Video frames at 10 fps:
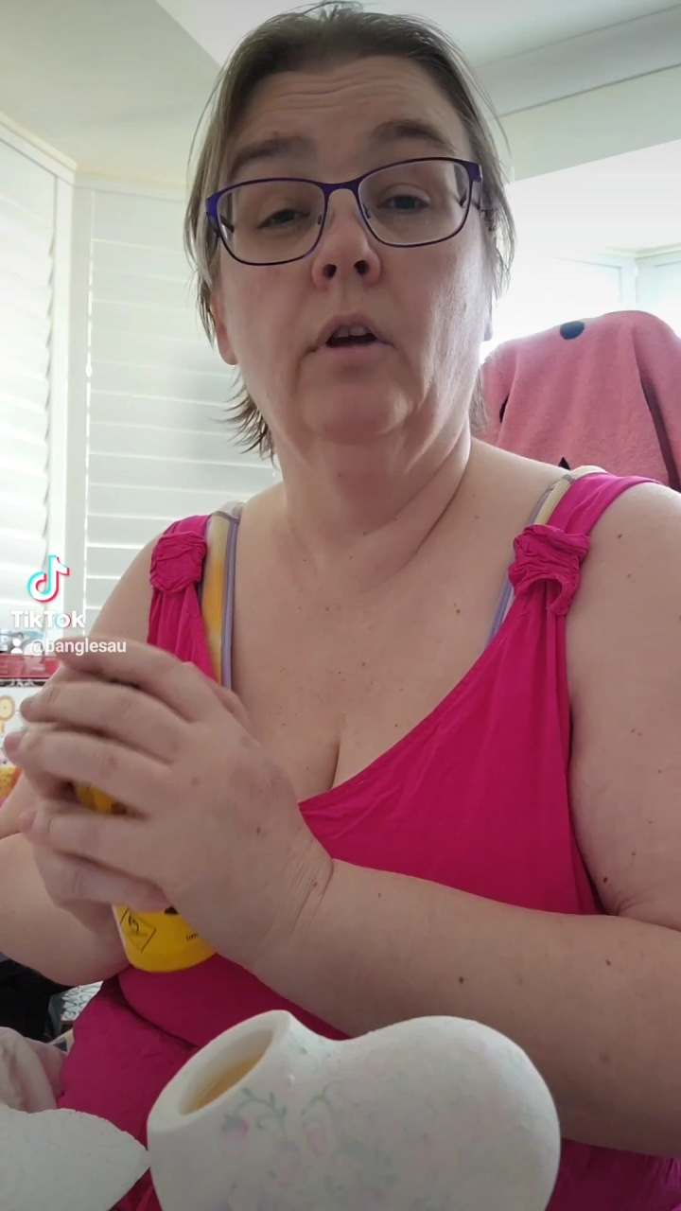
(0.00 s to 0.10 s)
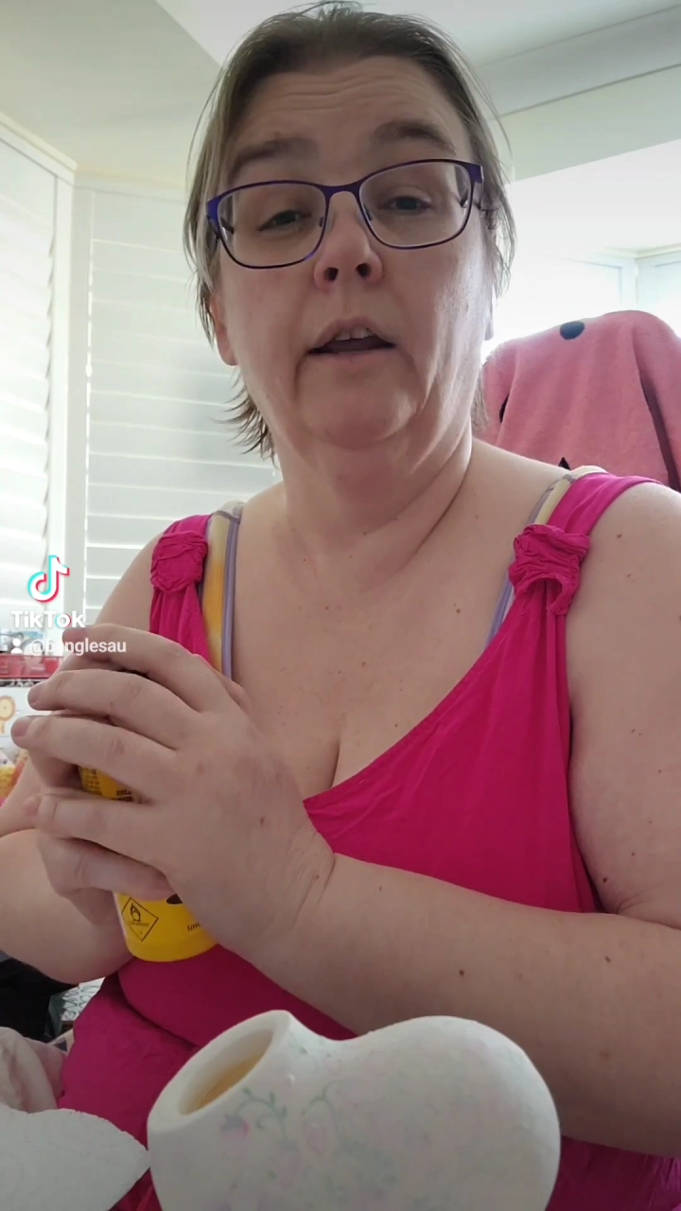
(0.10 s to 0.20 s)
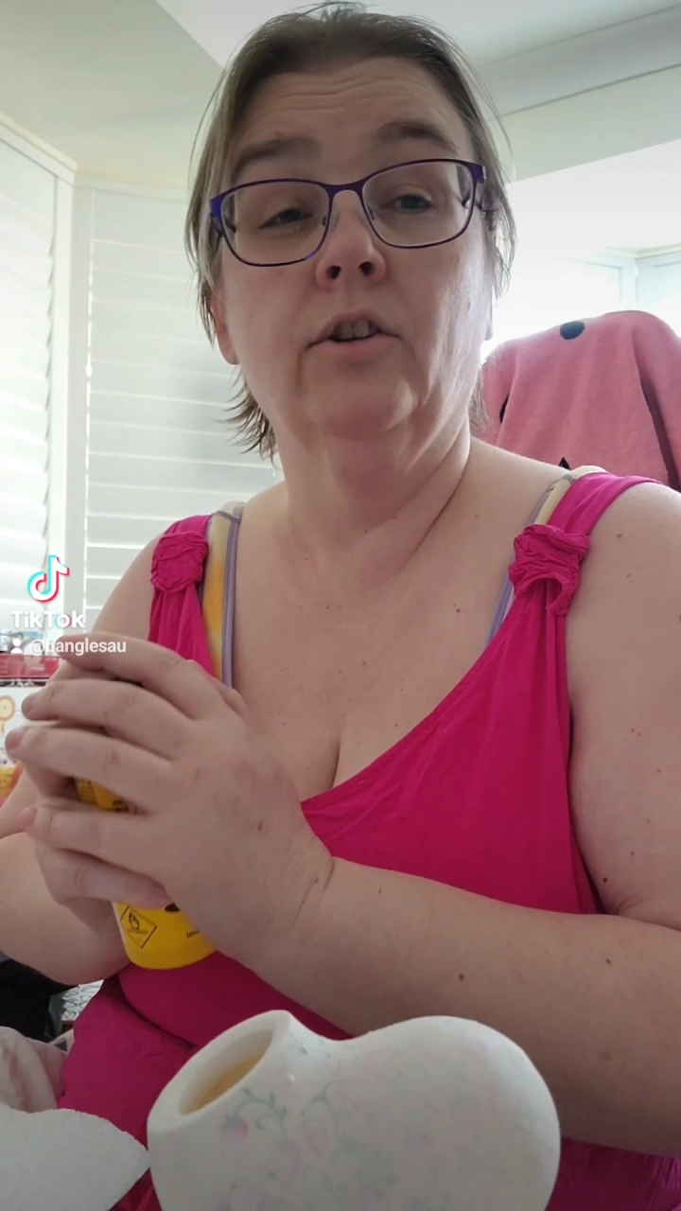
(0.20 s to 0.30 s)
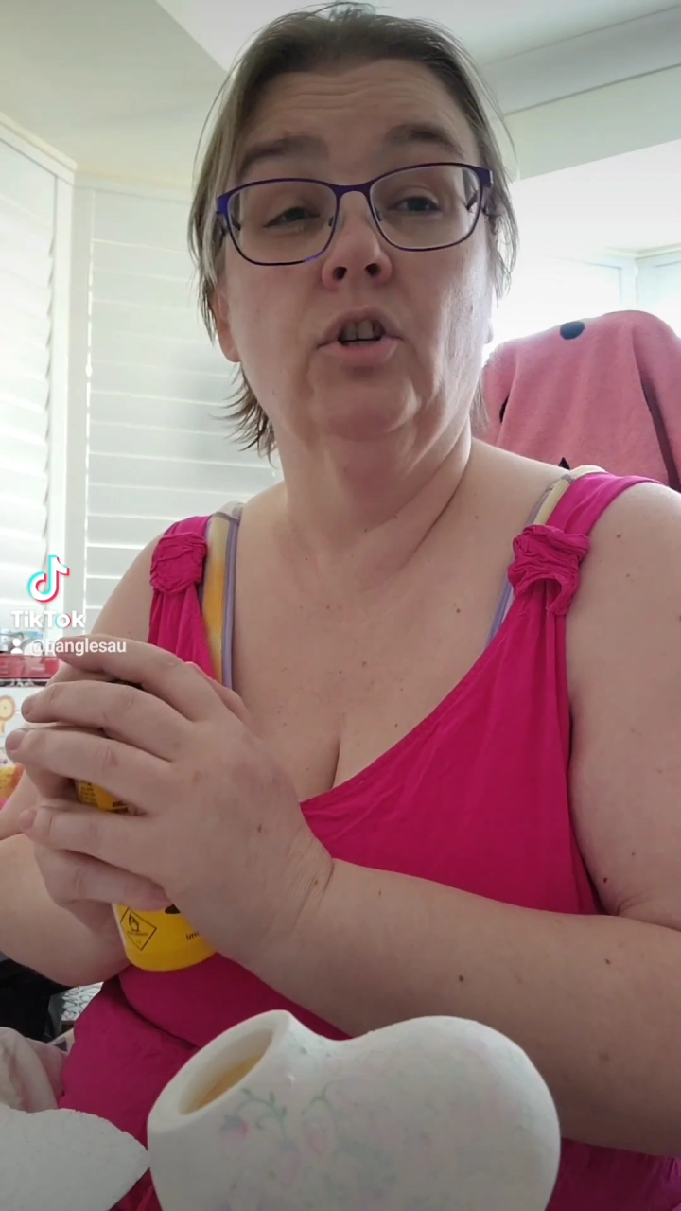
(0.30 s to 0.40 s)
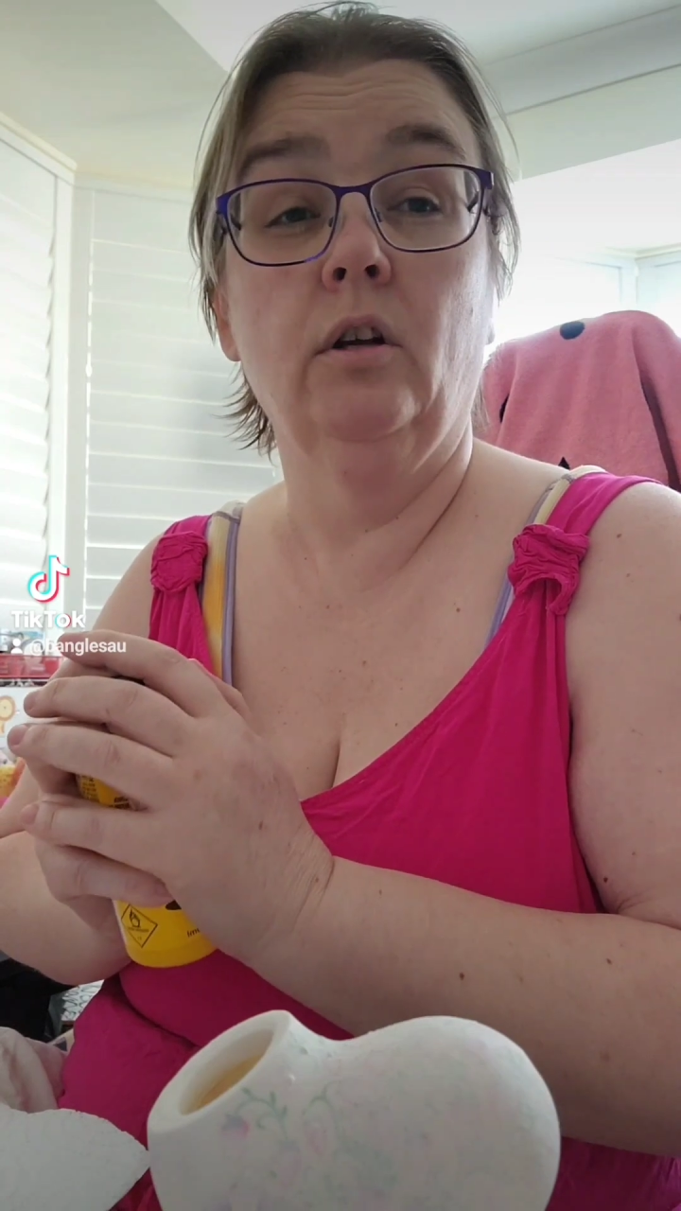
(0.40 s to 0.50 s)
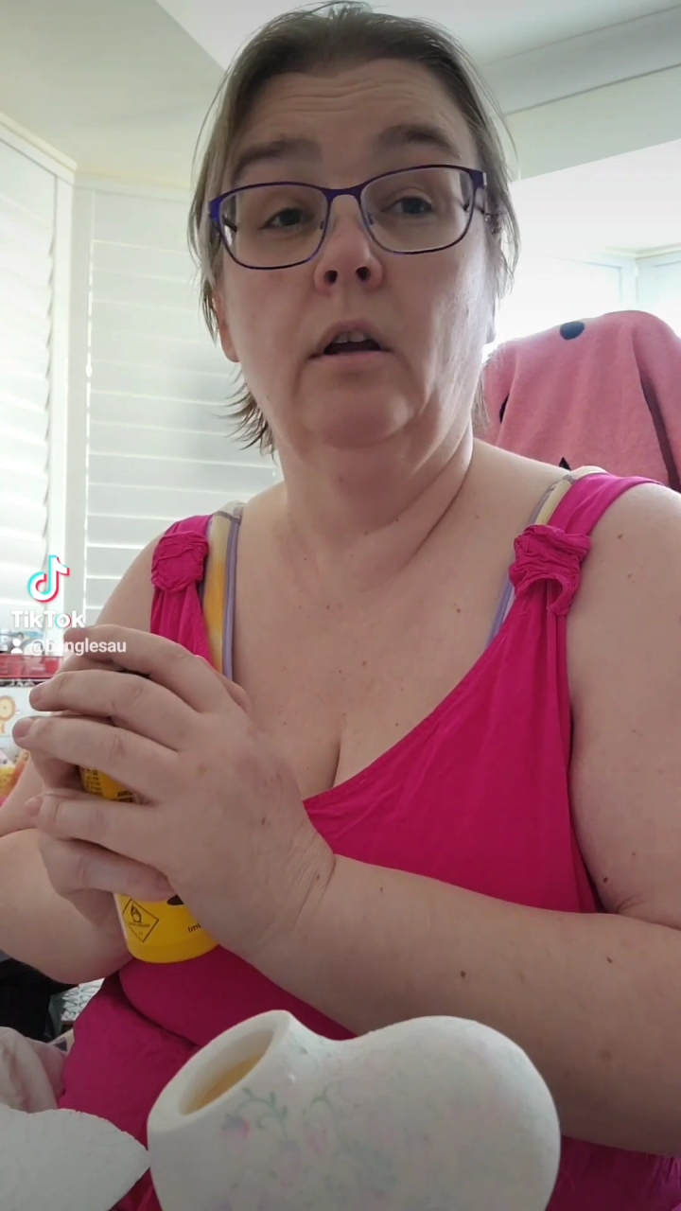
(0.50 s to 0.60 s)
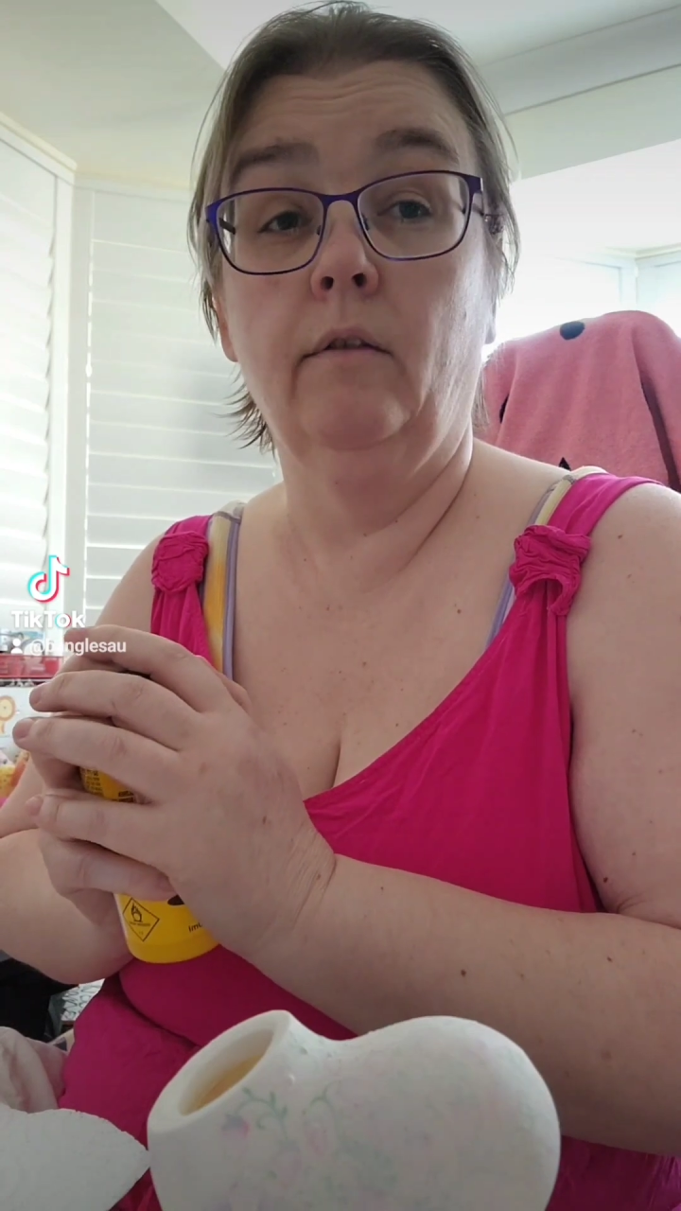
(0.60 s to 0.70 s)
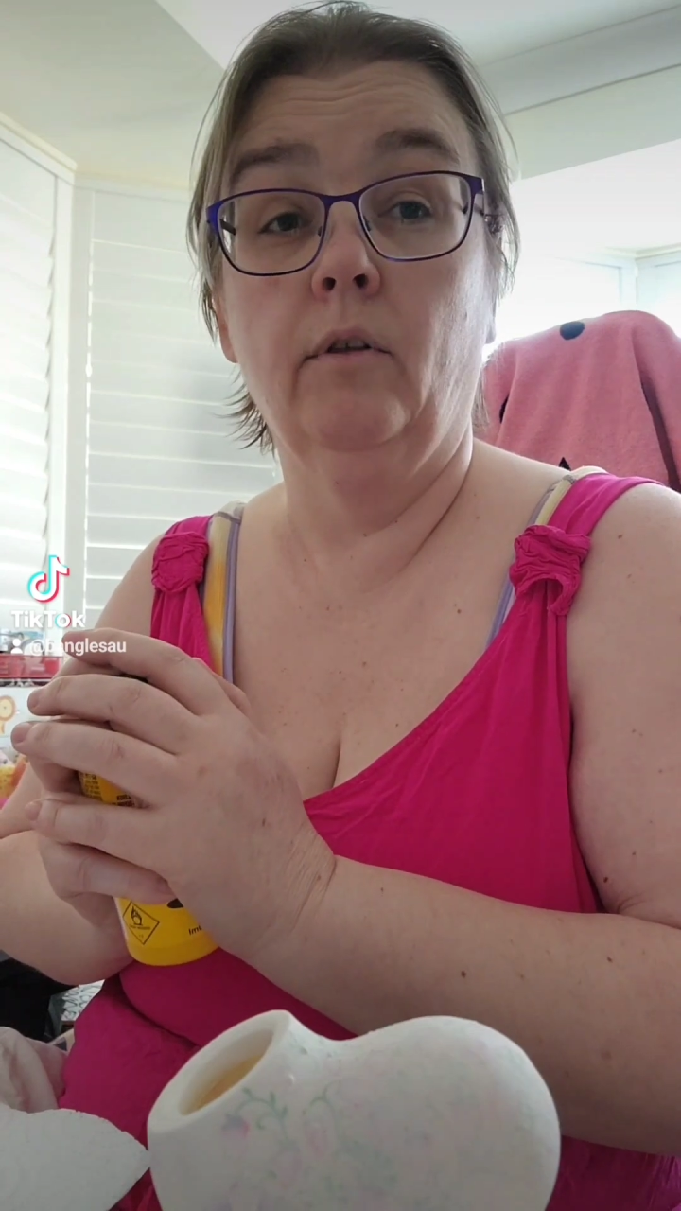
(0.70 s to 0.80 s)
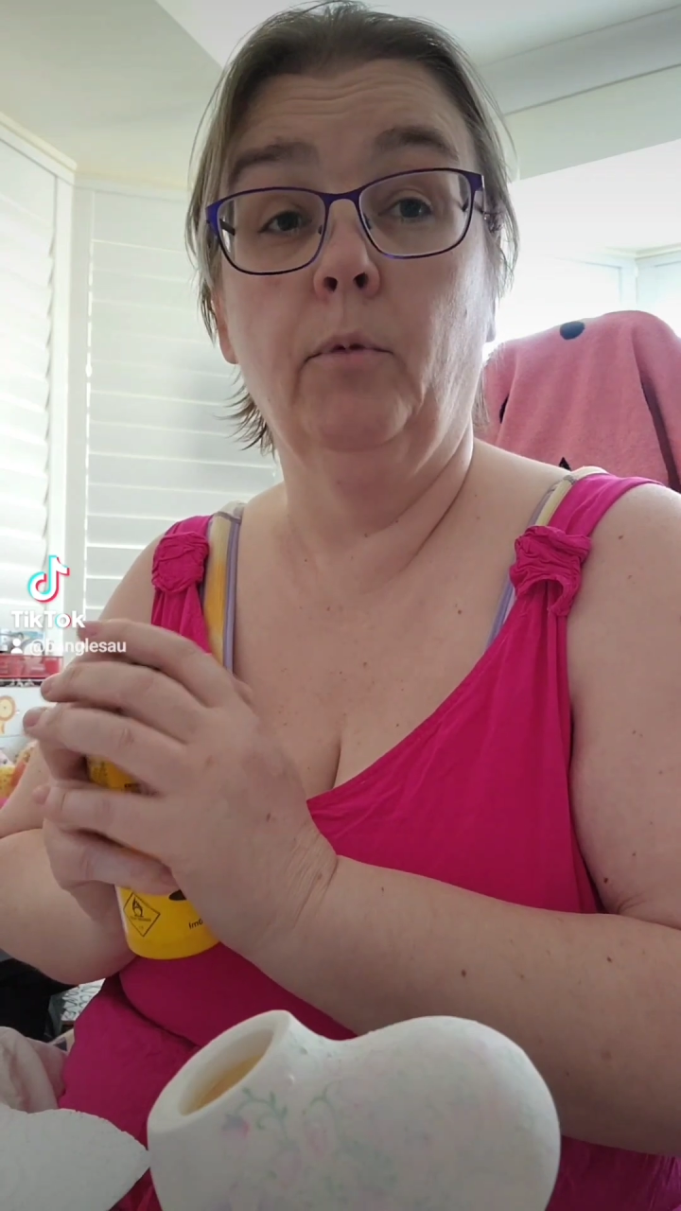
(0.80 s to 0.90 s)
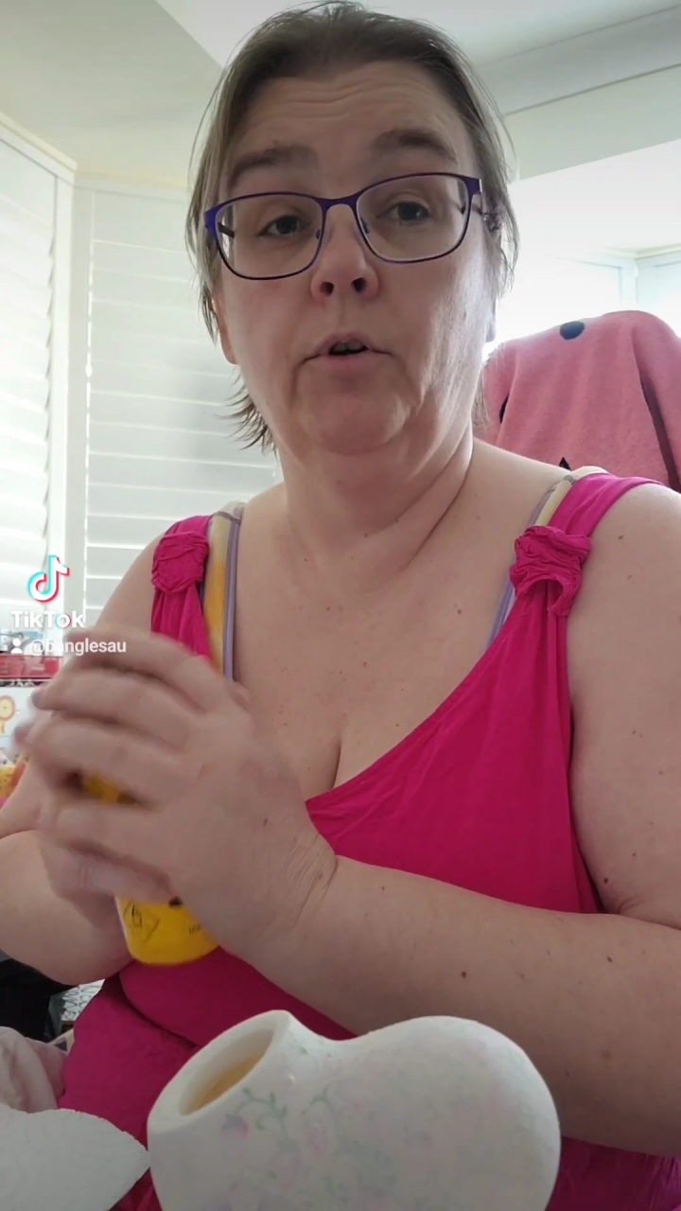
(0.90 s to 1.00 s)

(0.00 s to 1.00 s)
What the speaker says: collection if the